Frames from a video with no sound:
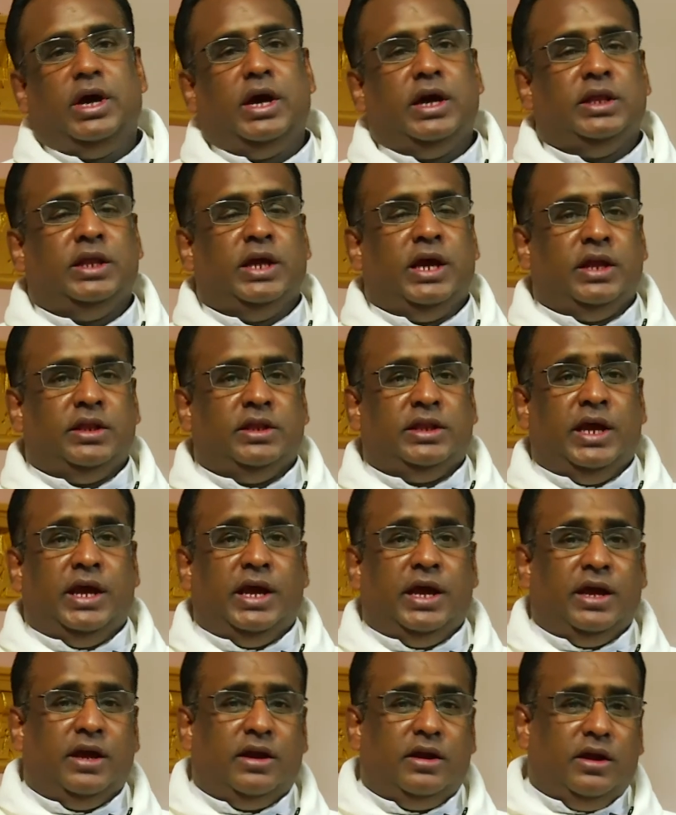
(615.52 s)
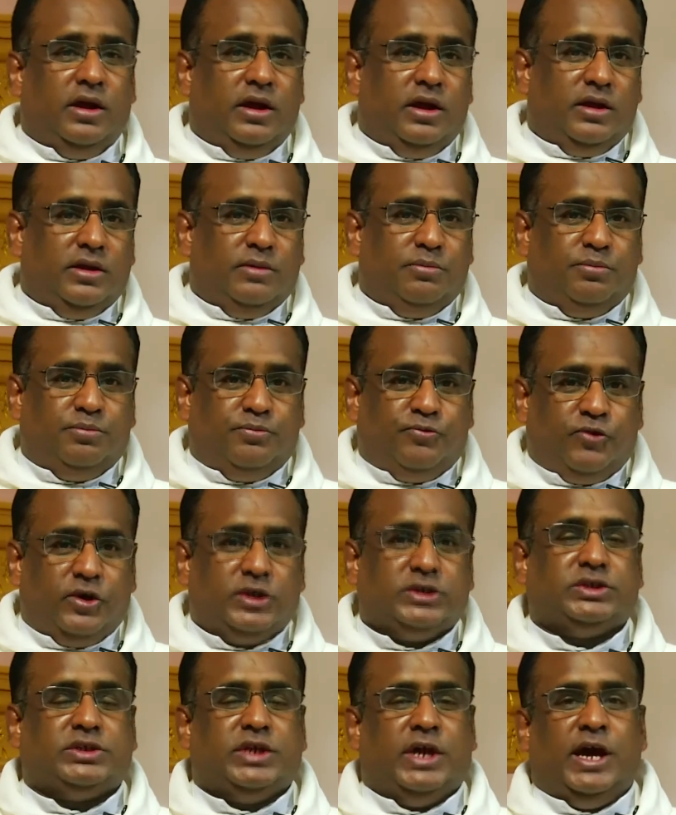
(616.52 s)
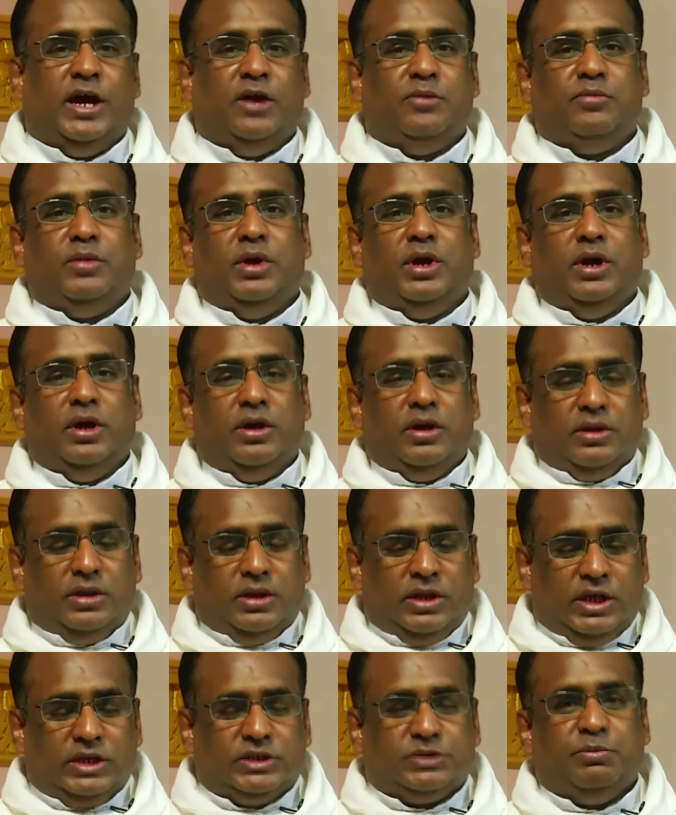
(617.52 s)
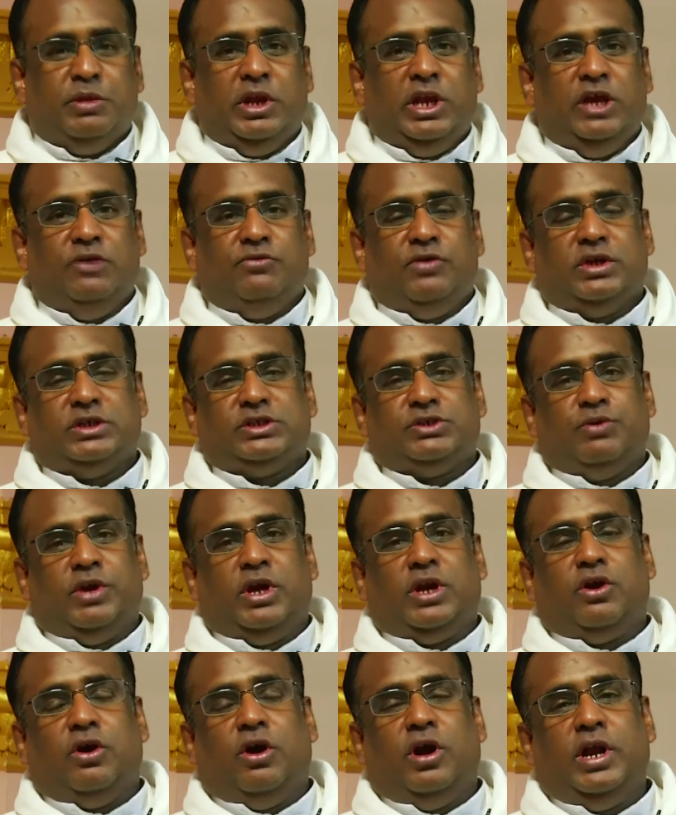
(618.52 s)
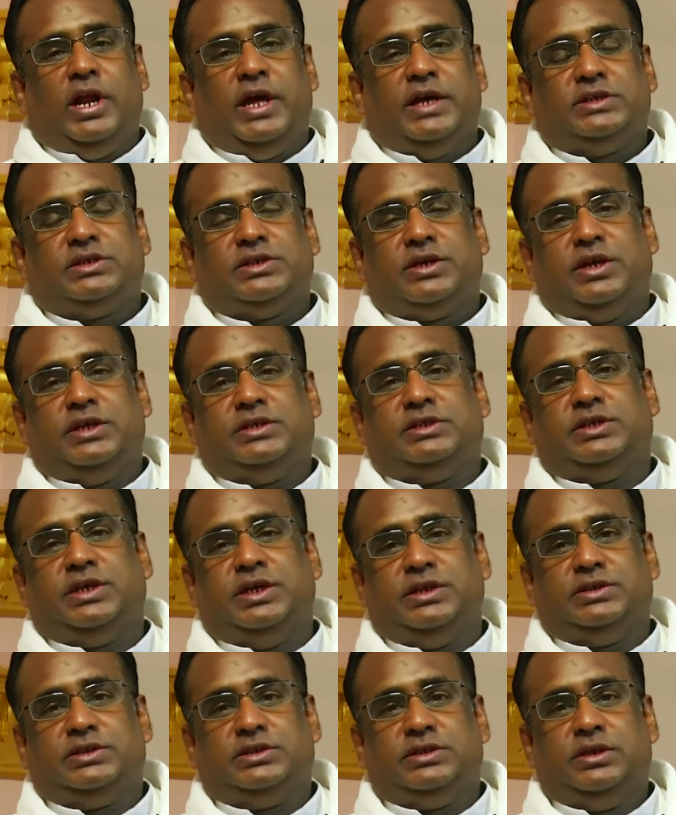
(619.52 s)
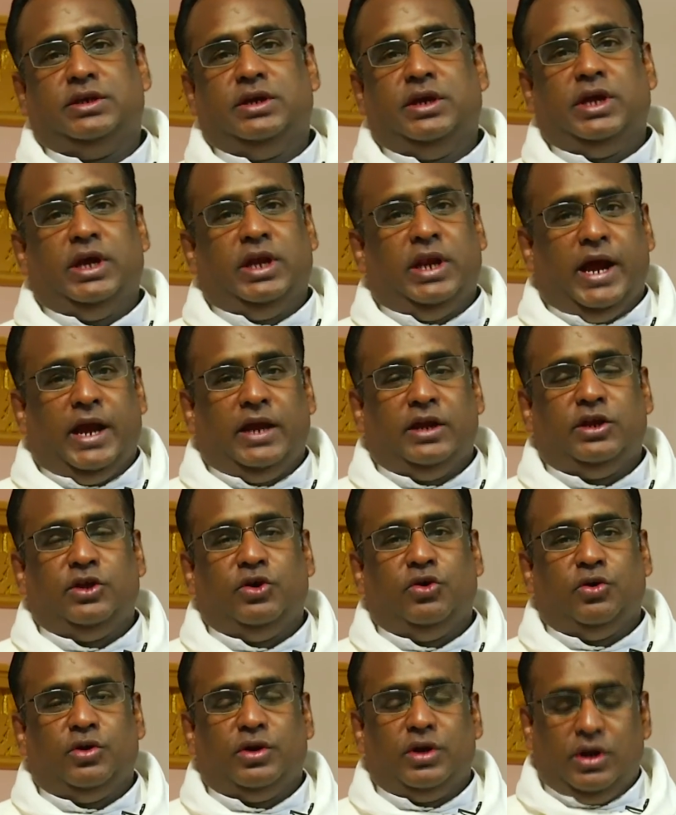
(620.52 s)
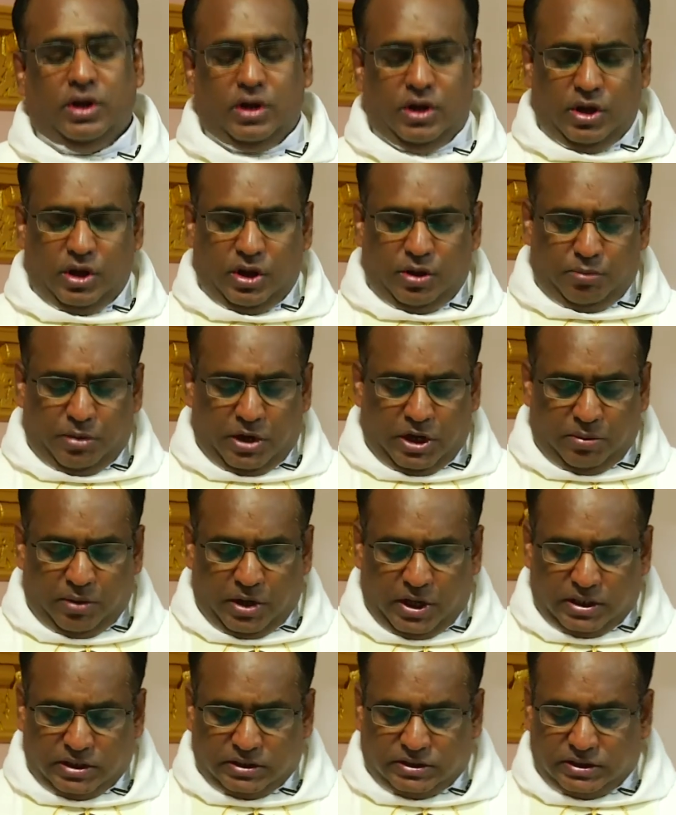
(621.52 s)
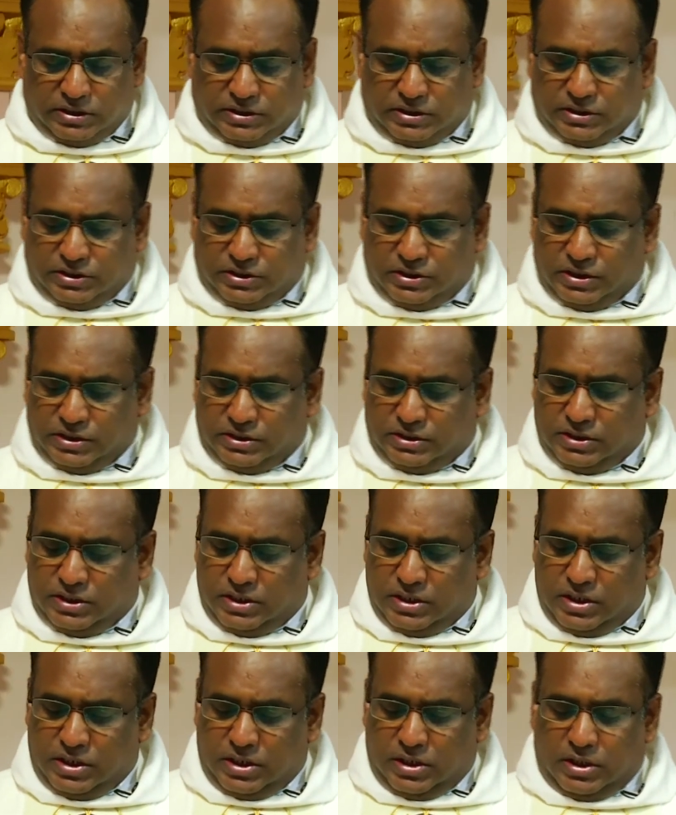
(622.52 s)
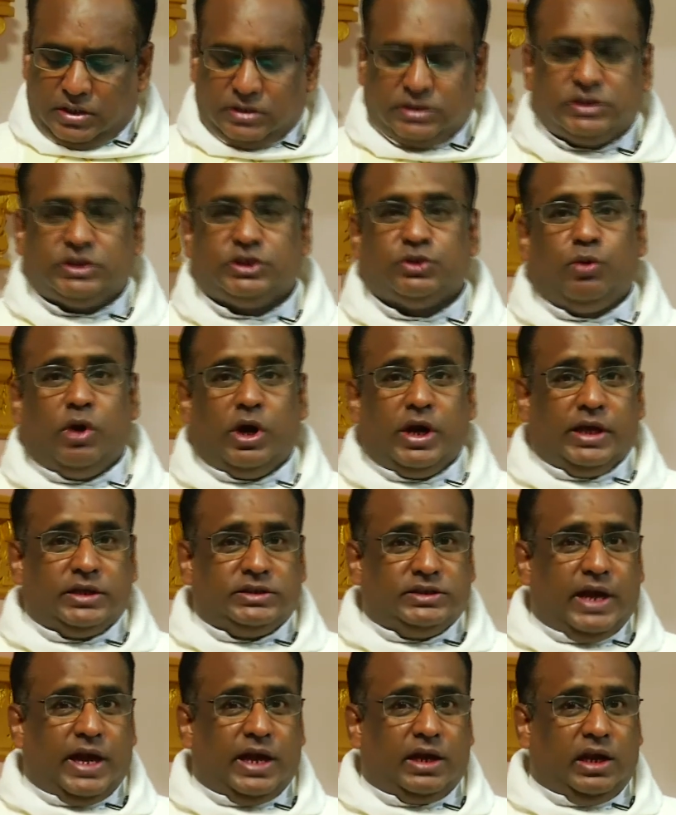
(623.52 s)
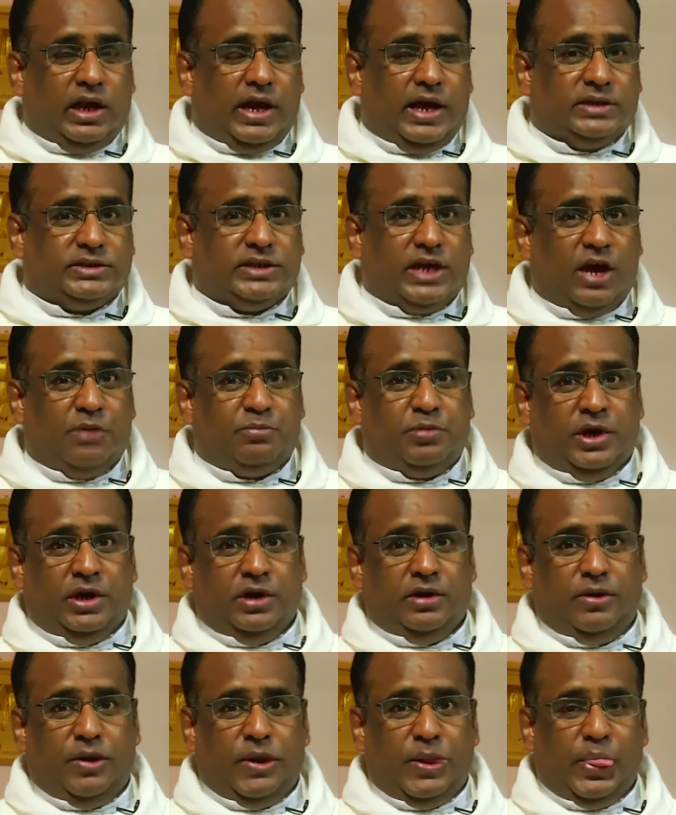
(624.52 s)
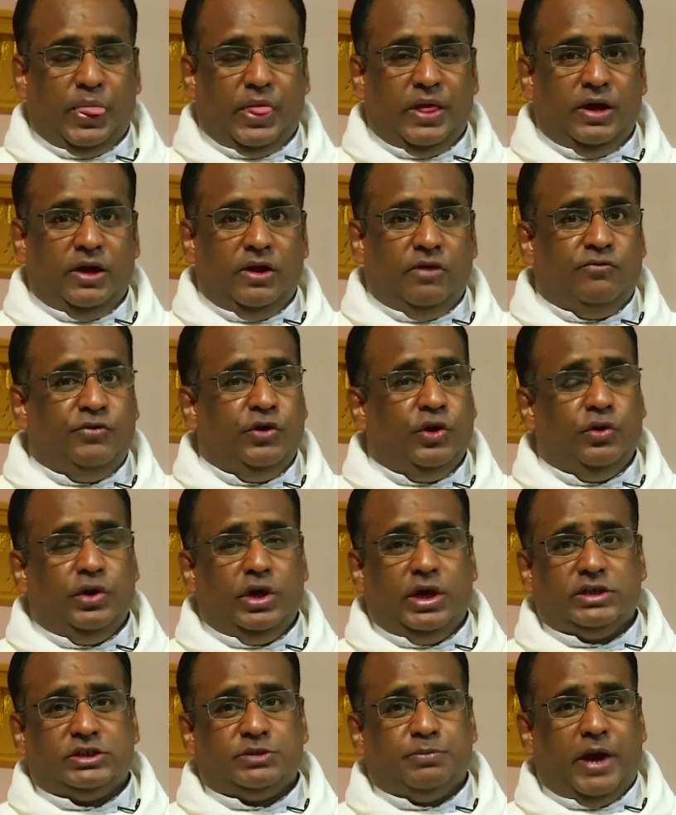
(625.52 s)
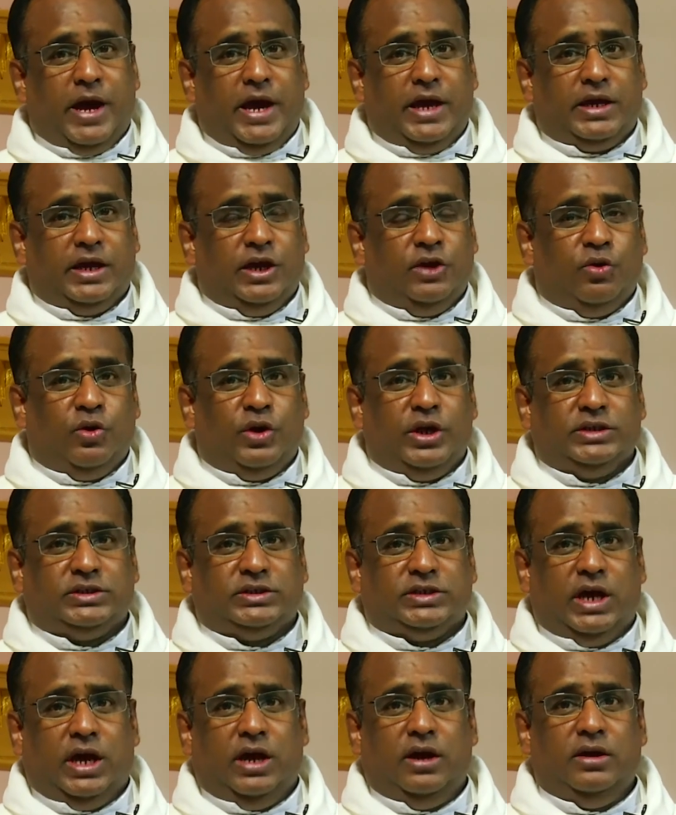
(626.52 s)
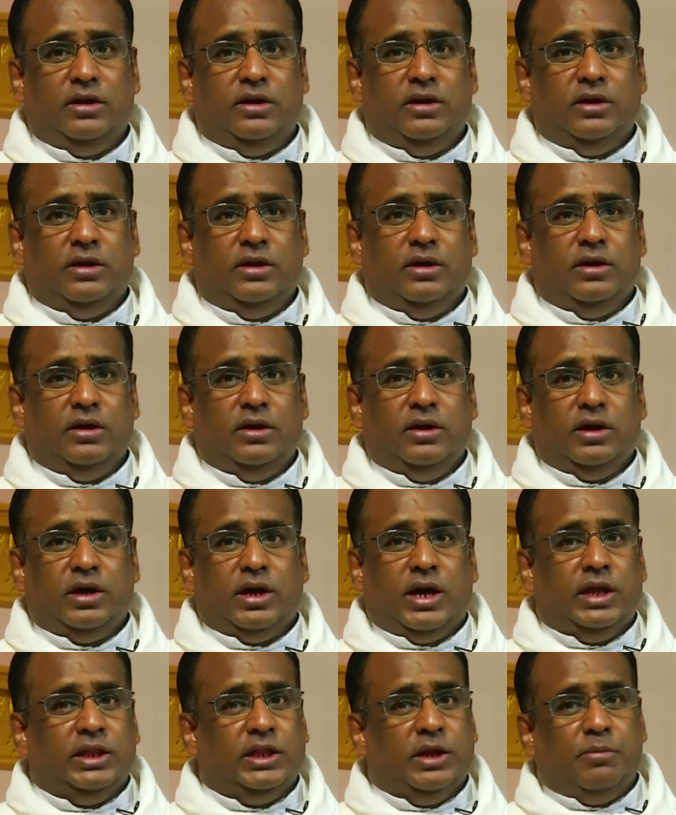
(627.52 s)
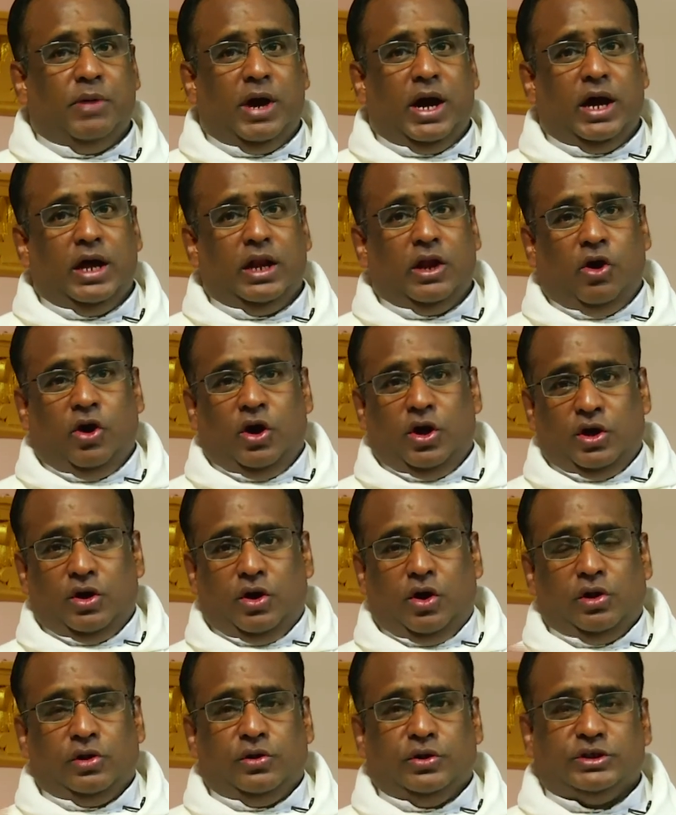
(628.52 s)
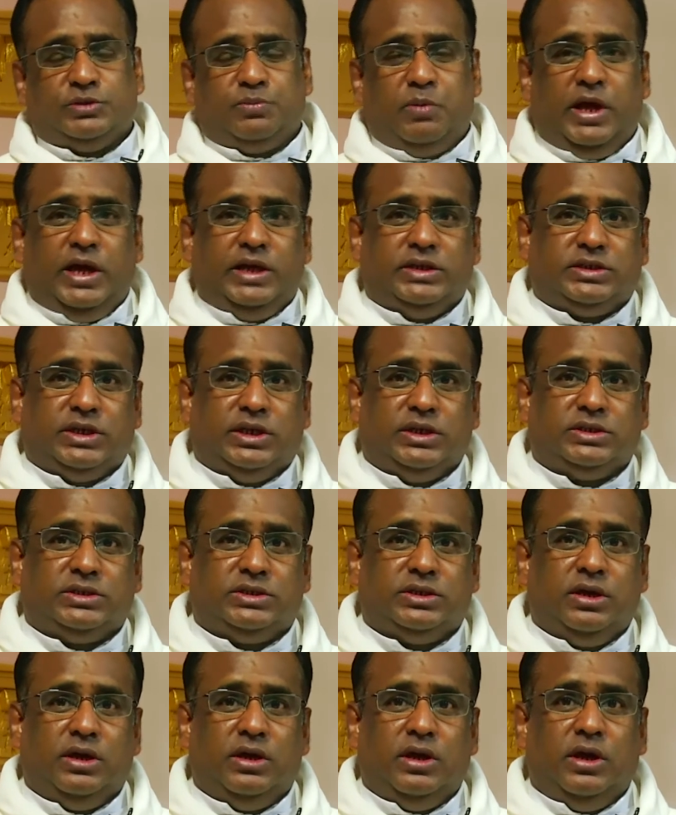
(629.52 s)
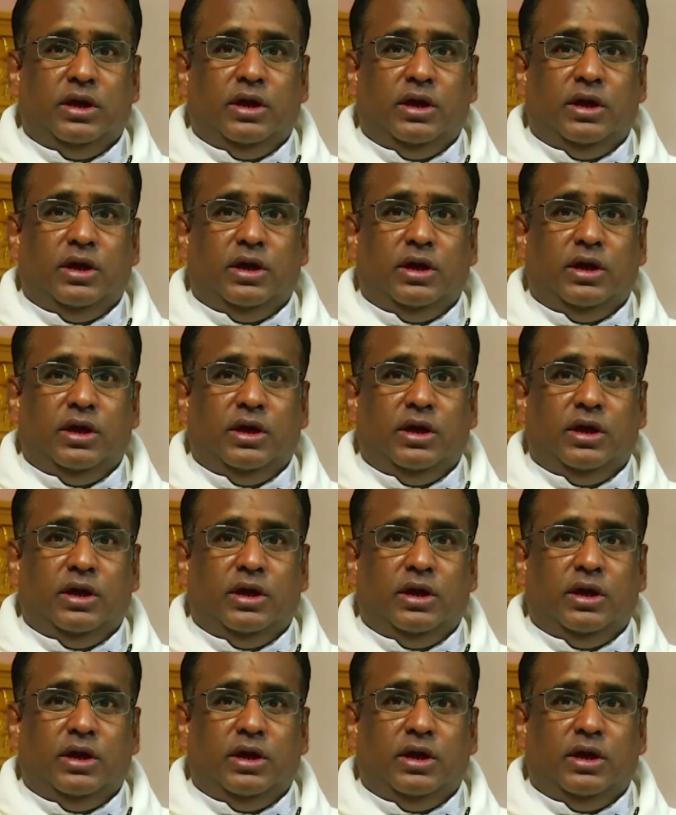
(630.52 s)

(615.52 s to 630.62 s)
and then there, first time these believers were called as Christians in Antioch. My dear brothers and sisters, this is what exactly has happened few years back in Orissa, Kandhamal, or all those places.